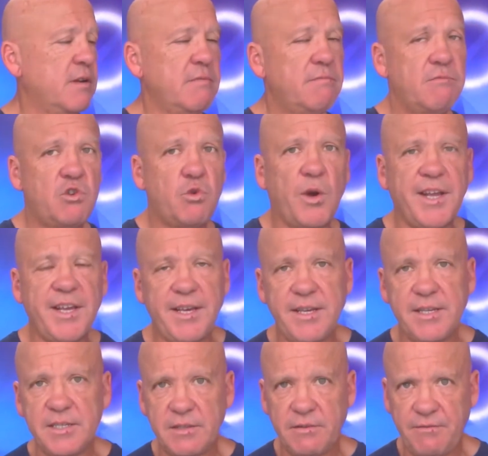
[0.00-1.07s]
20
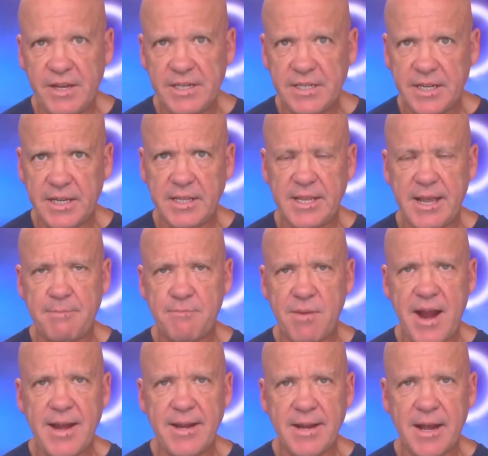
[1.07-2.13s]
years investing in that
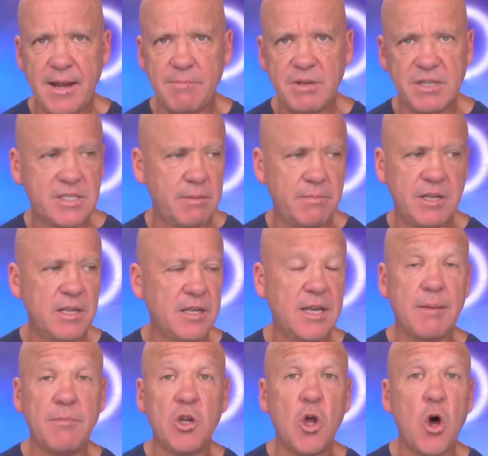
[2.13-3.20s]
brand name, but someone can
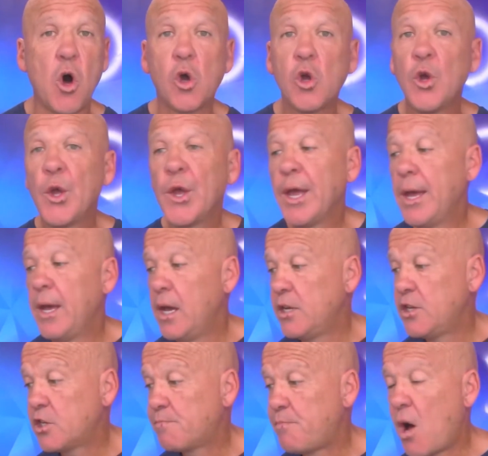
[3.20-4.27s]
come along and
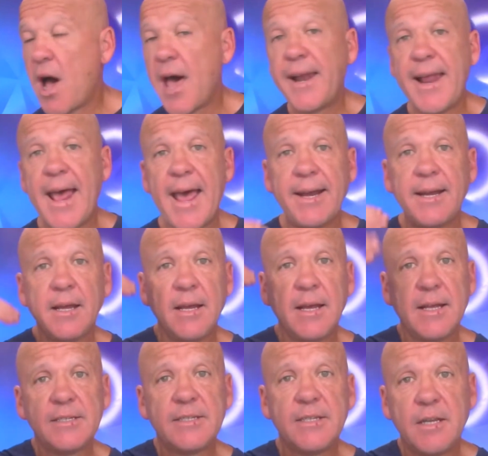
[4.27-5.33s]
just buy an ad
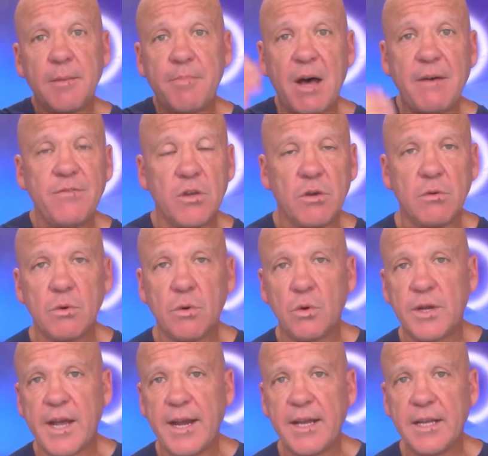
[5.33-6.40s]
and sit above you
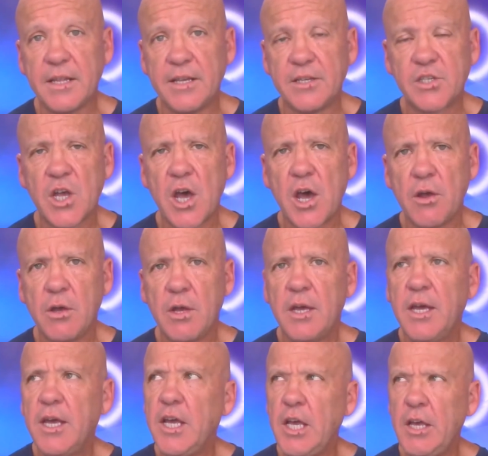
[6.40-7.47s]
organically. So
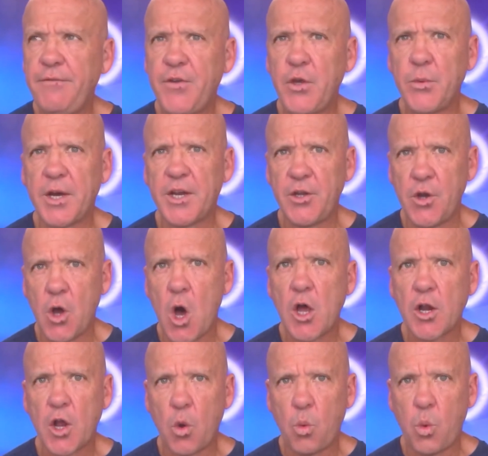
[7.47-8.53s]
if you are
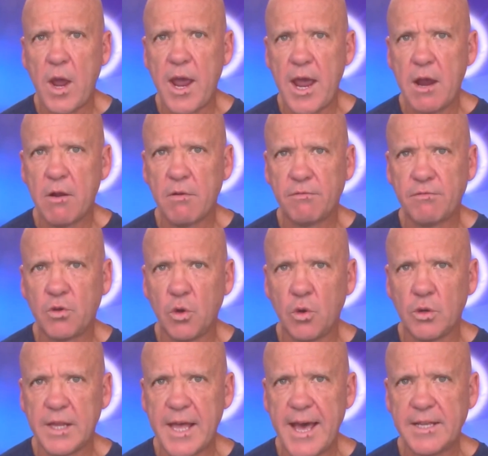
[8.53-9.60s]
not aware of
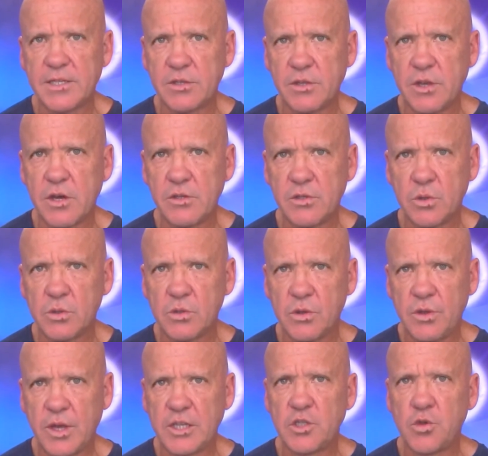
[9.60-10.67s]
Google ads and those sorts of
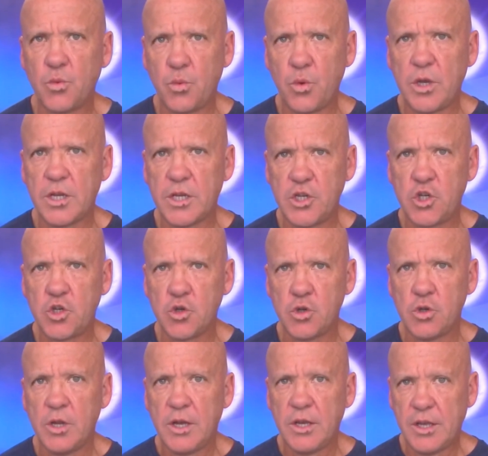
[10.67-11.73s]
things, you really
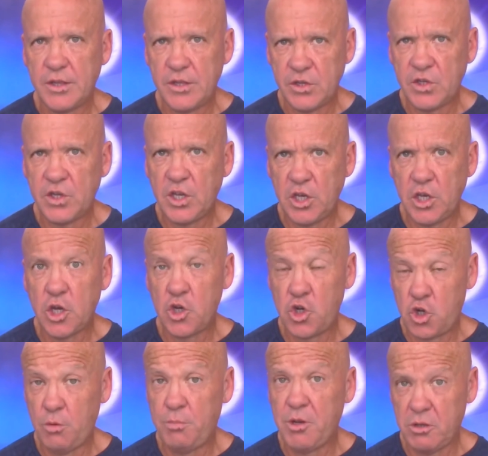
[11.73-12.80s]
should, and the CEO
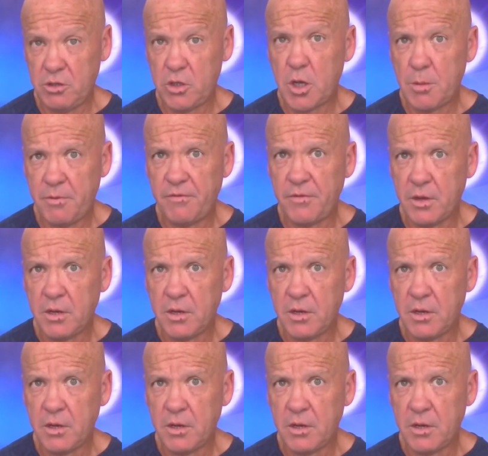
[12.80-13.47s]
should be on top of it